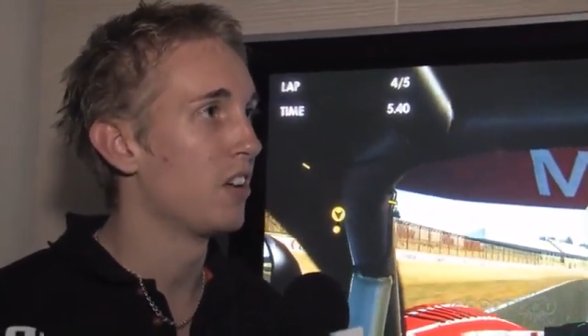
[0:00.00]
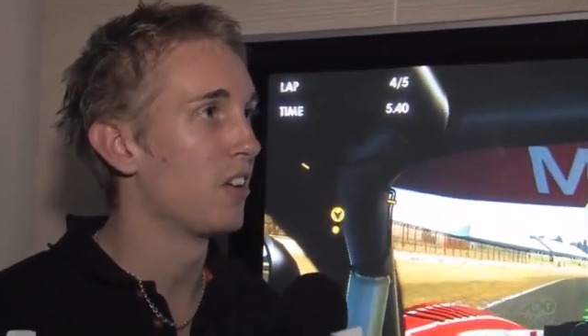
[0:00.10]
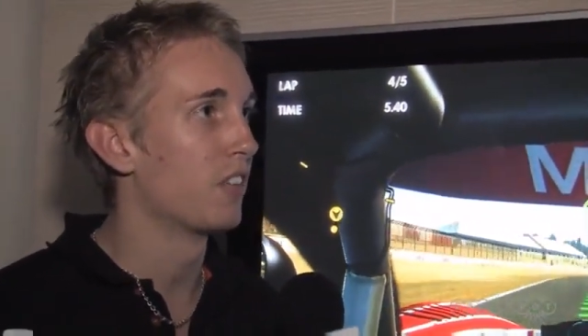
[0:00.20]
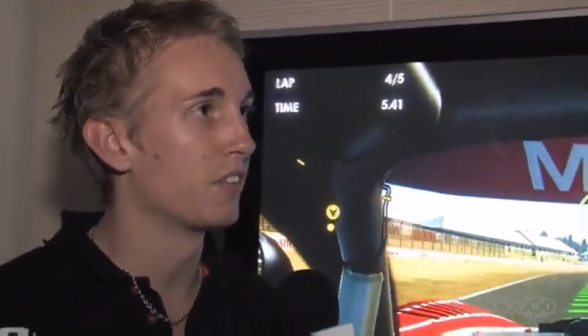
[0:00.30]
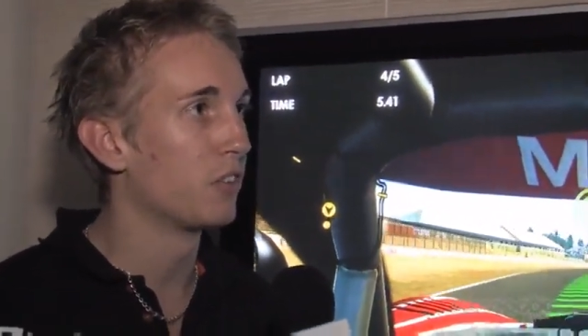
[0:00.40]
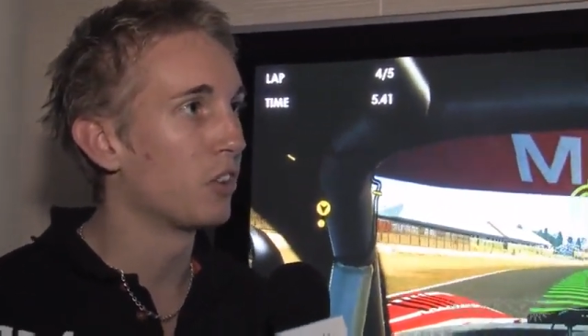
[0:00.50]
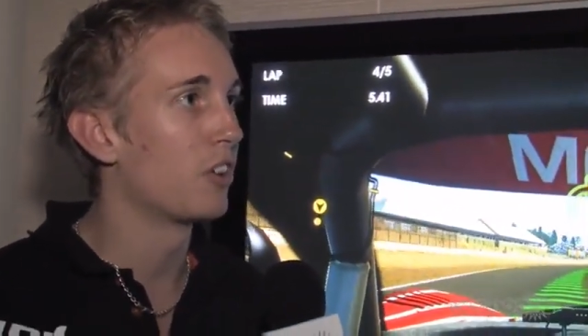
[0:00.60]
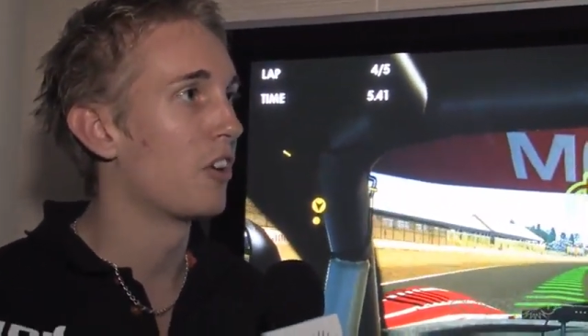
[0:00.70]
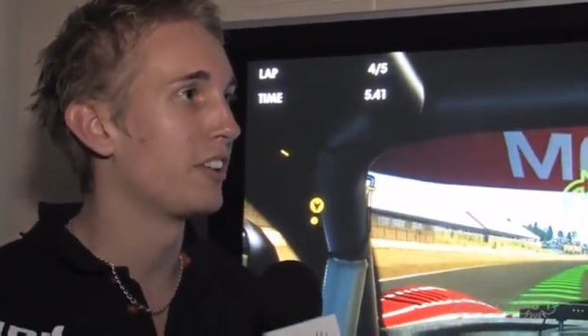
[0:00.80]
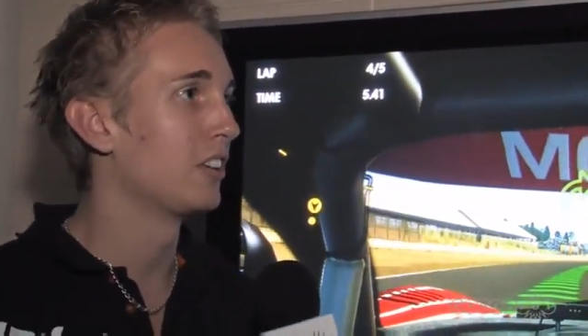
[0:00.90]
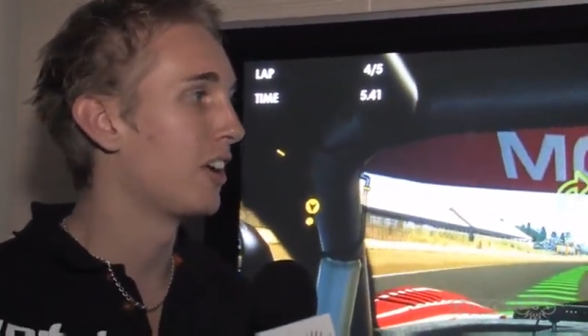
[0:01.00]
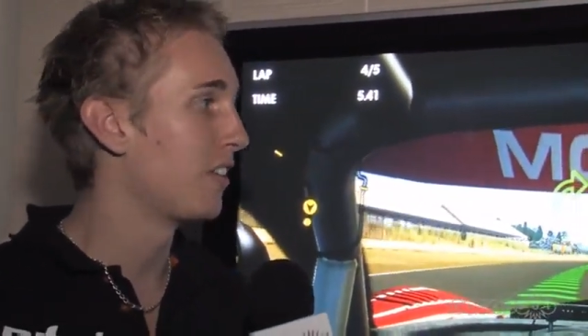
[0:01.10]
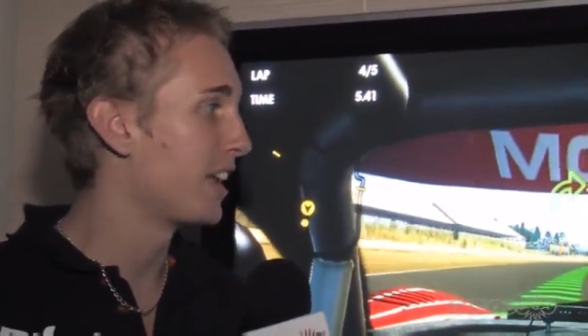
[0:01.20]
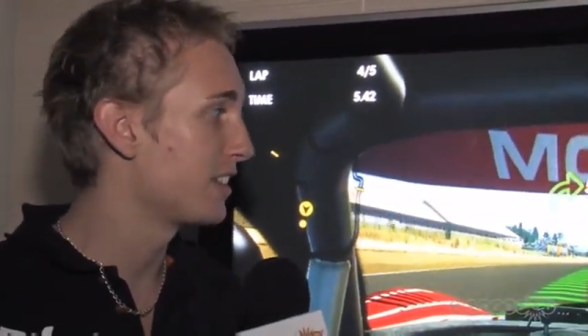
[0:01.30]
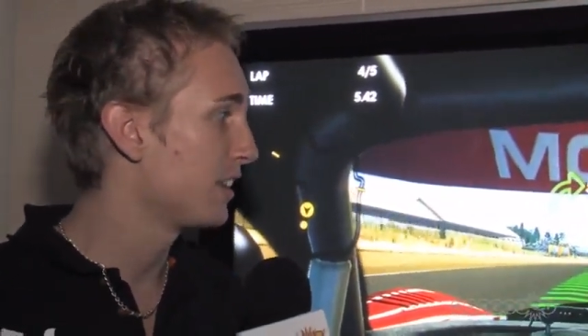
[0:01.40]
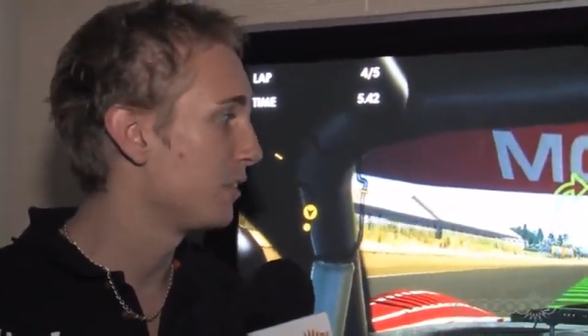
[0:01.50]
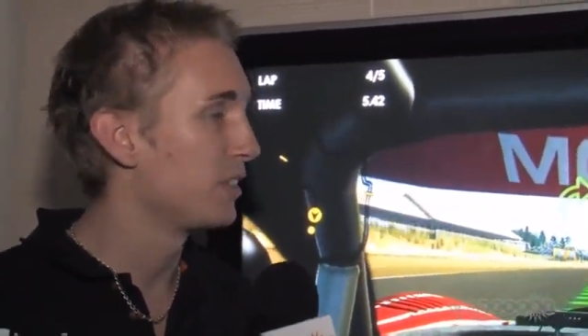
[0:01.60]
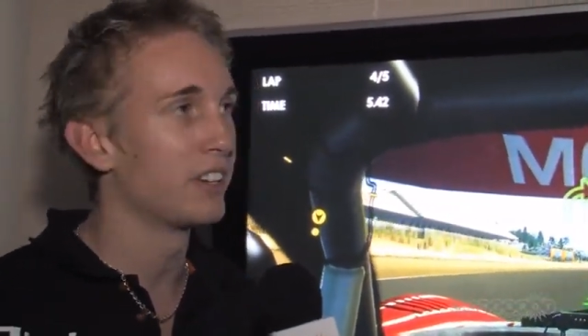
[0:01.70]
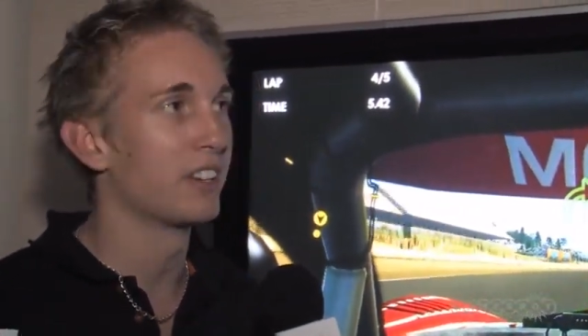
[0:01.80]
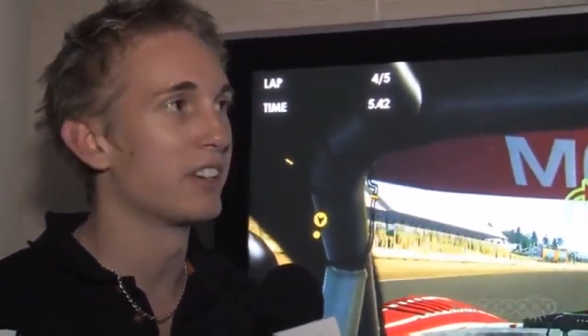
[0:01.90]
on full-on online racing.
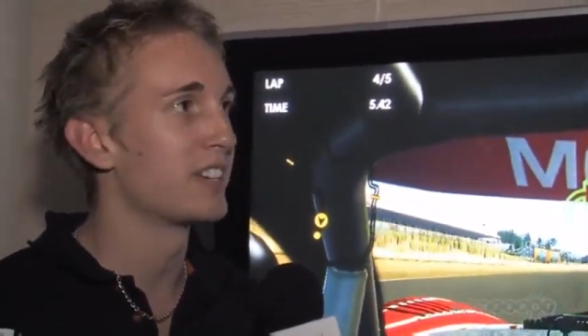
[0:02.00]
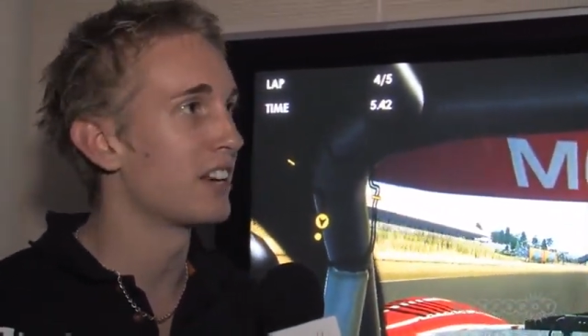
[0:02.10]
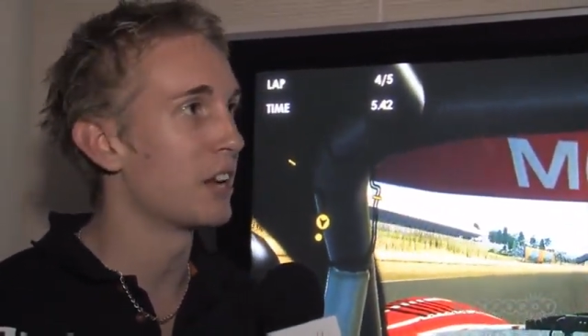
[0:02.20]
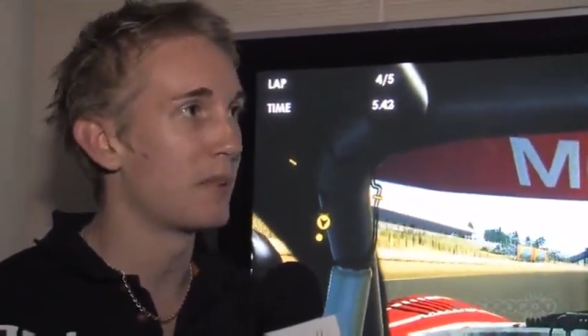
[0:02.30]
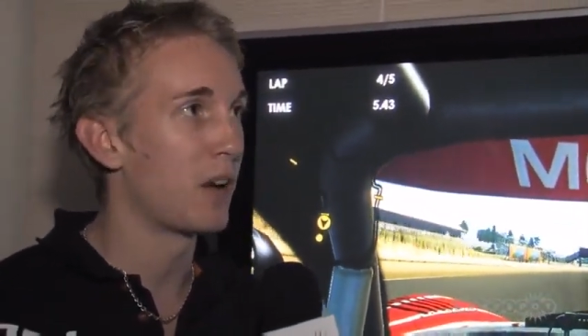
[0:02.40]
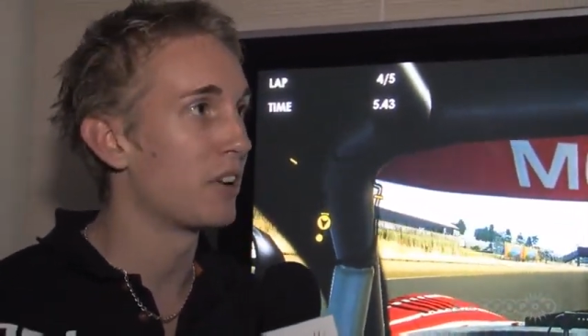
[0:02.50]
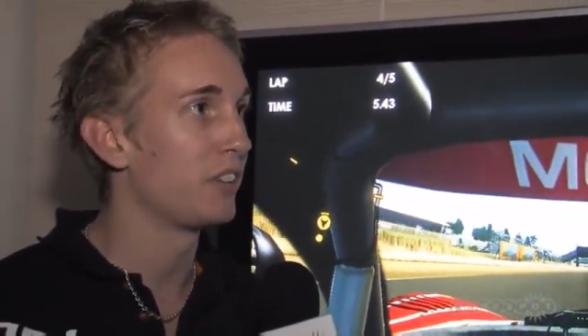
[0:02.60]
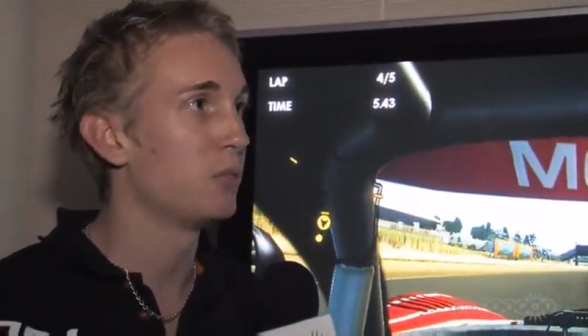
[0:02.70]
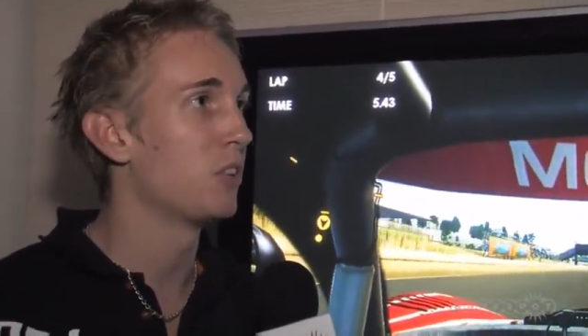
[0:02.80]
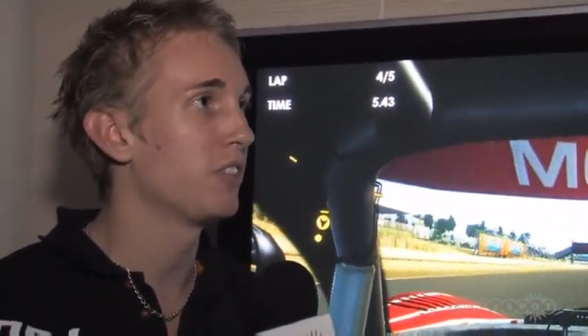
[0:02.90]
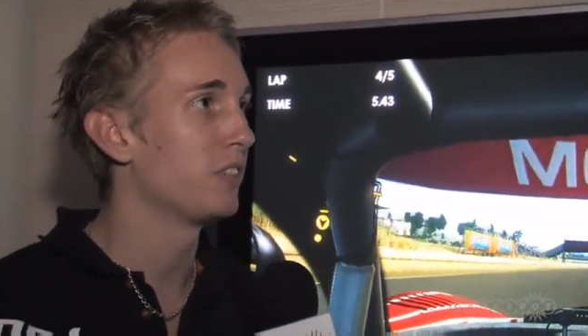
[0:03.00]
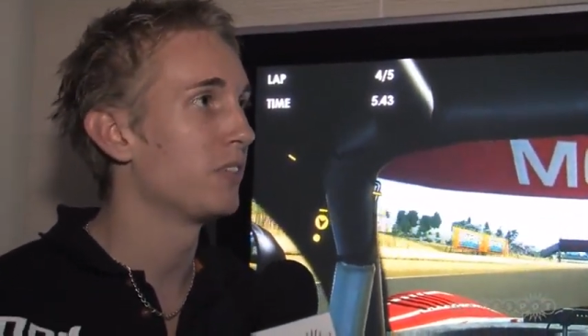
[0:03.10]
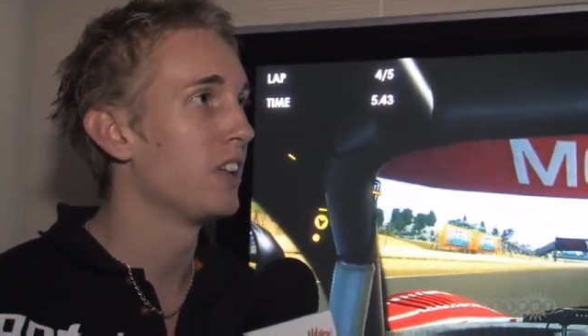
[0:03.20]
You can set it up however you want.